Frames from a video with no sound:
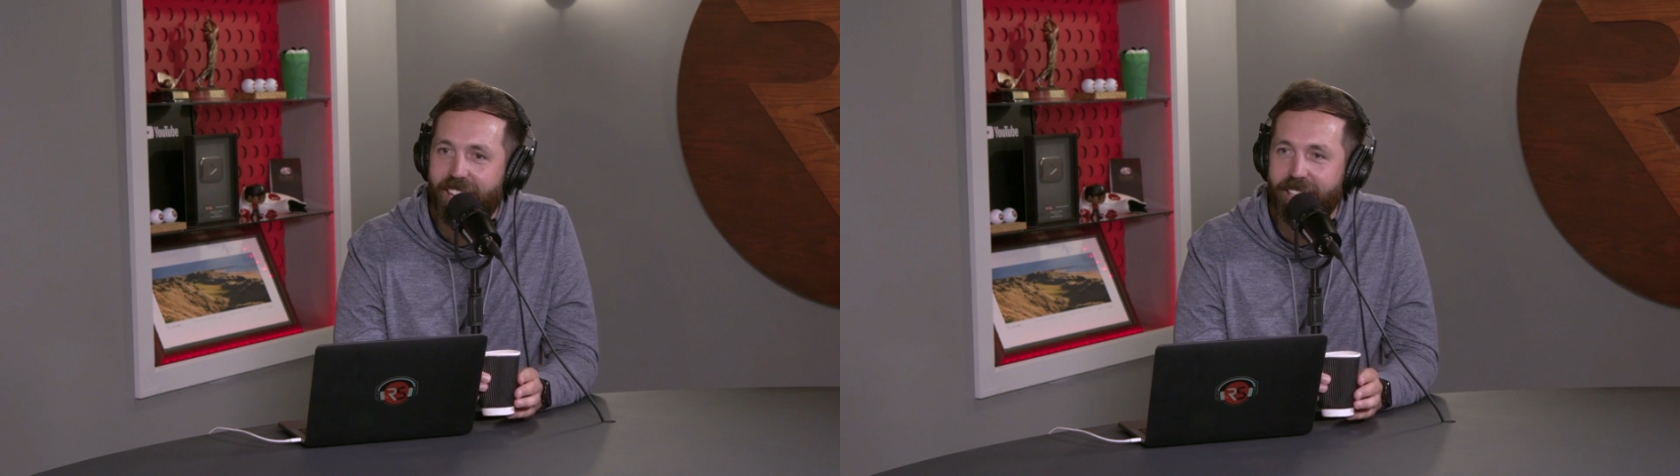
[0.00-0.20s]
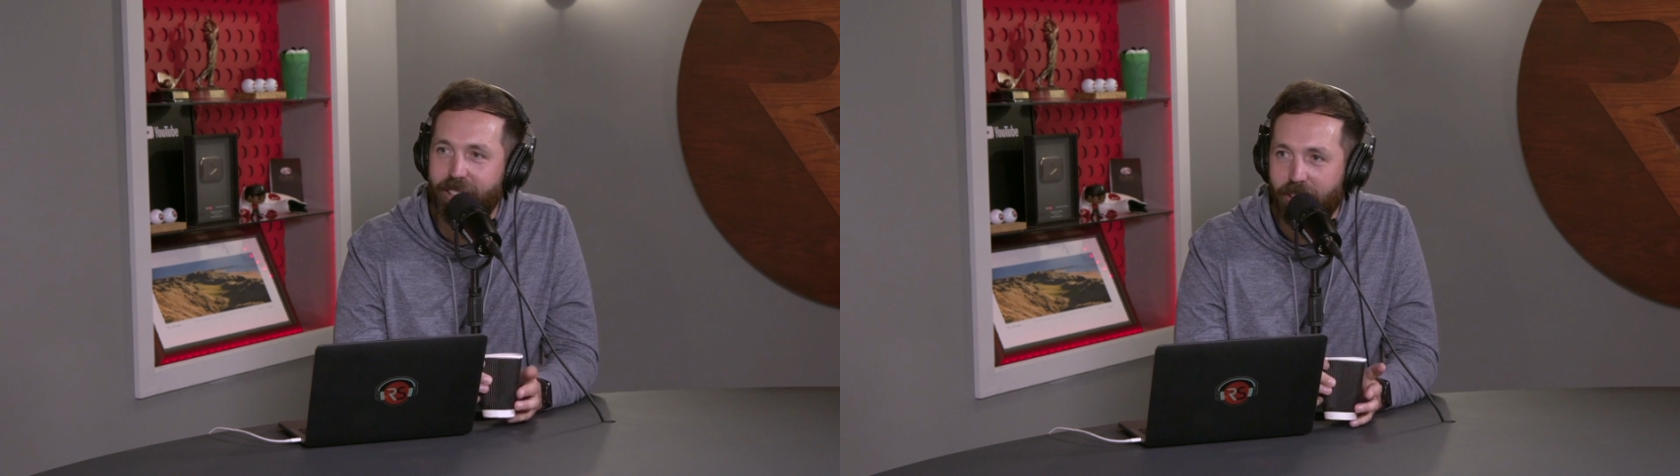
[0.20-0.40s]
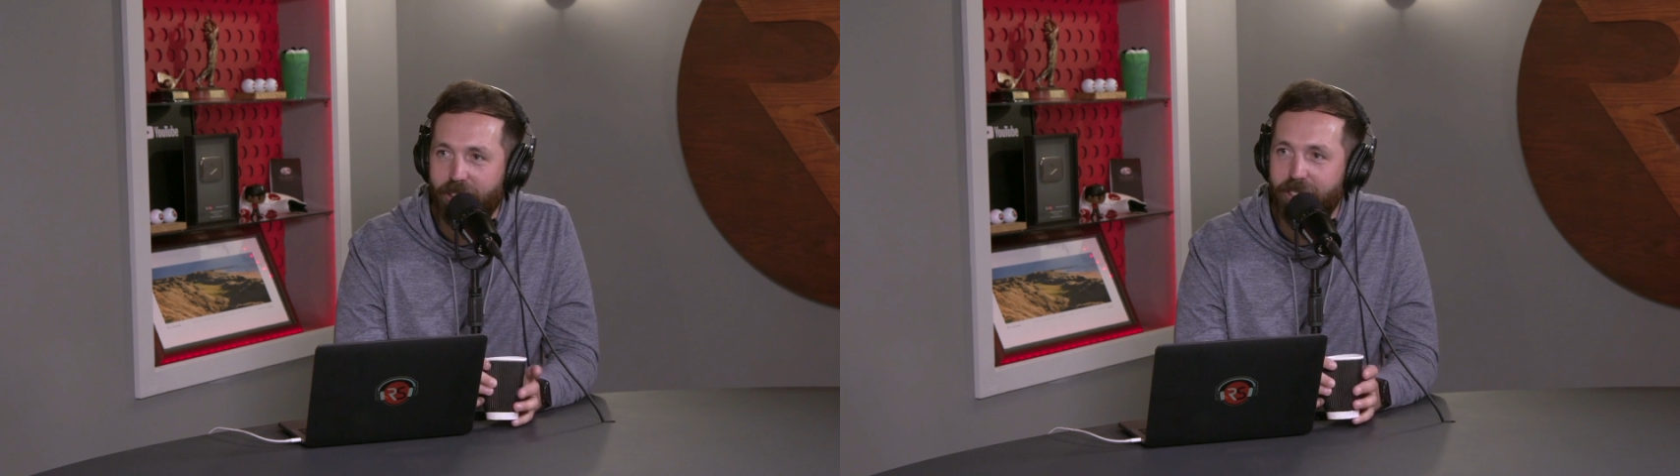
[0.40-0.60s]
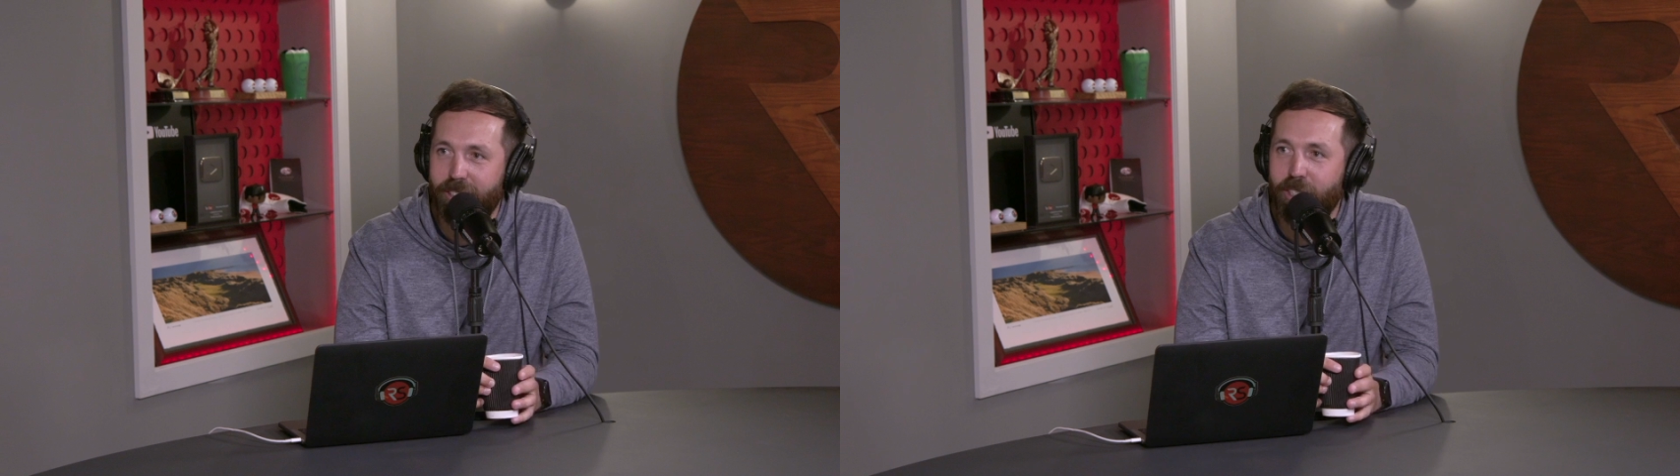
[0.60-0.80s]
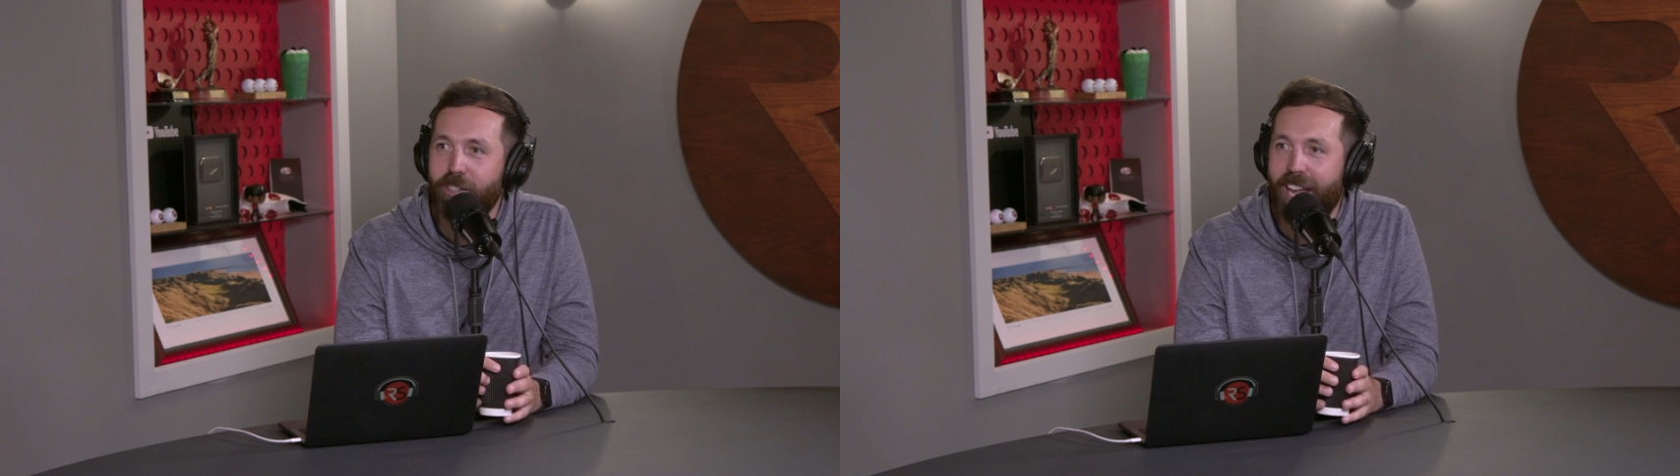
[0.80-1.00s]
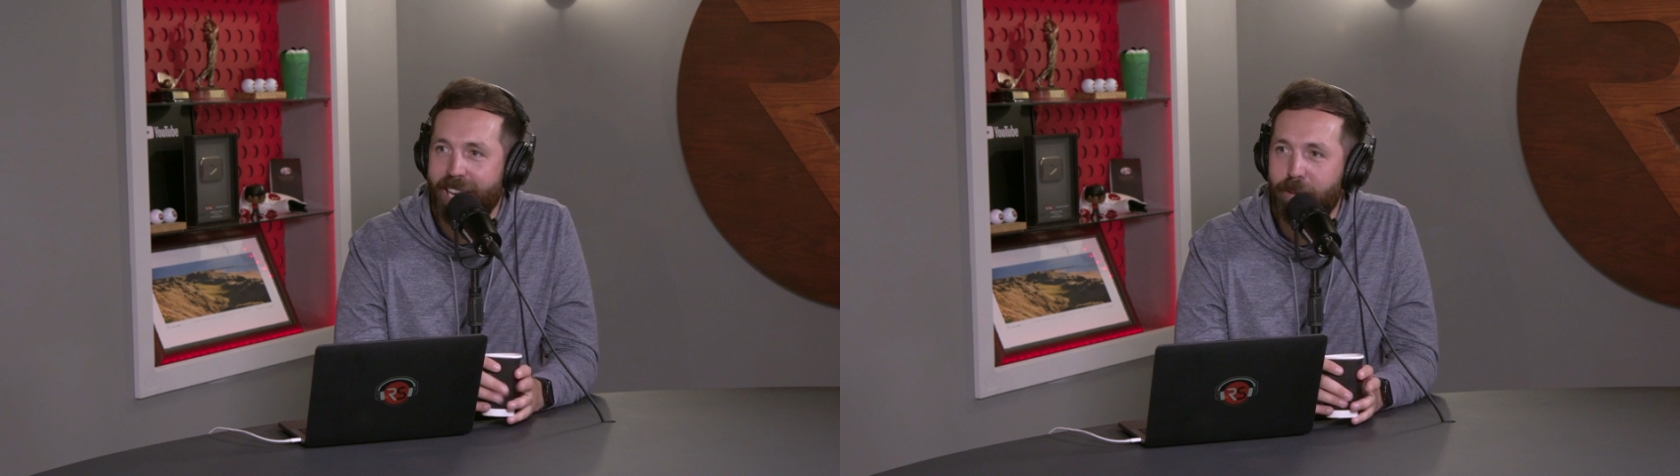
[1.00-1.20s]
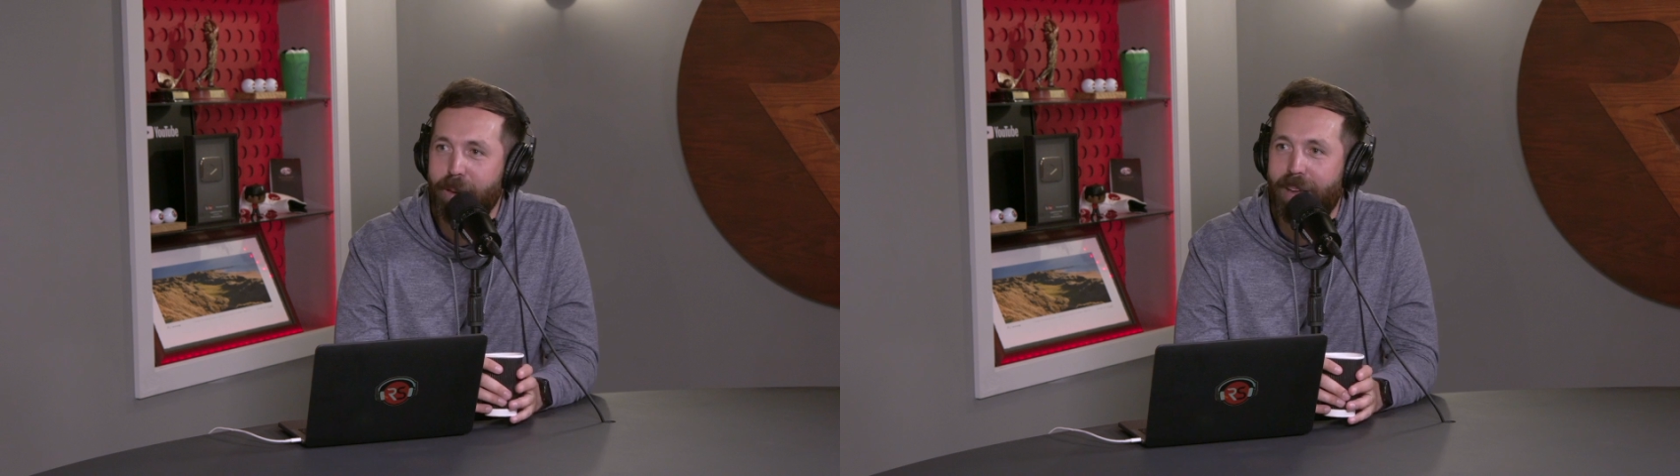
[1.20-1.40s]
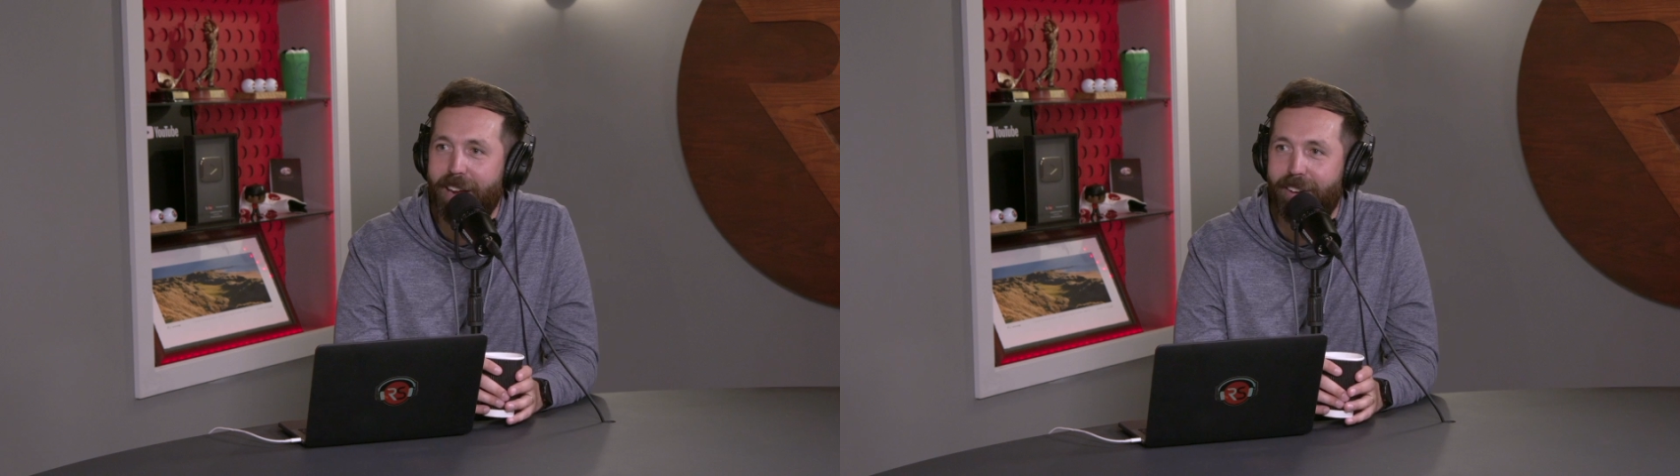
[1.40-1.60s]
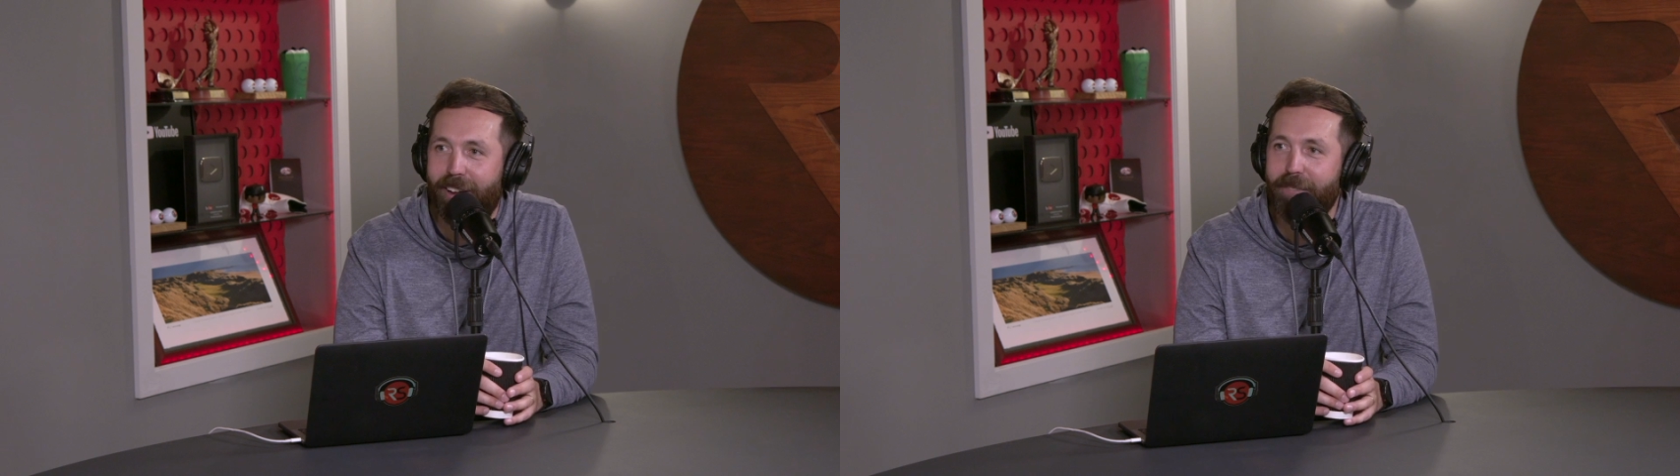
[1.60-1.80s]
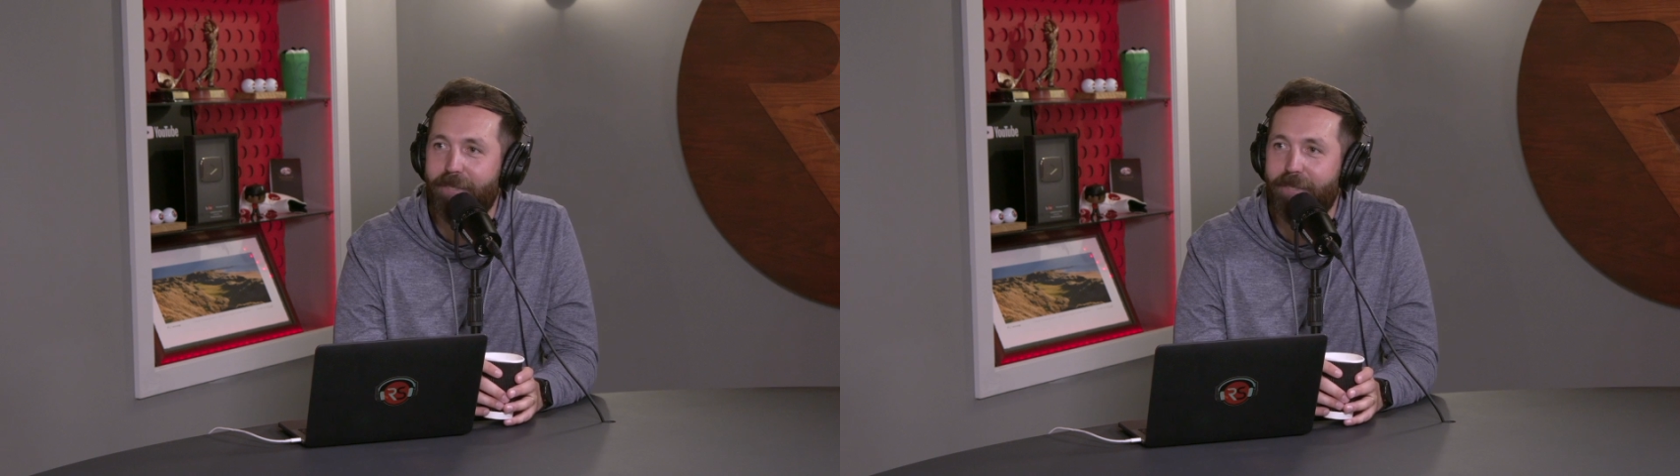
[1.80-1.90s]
and you're £9 better off.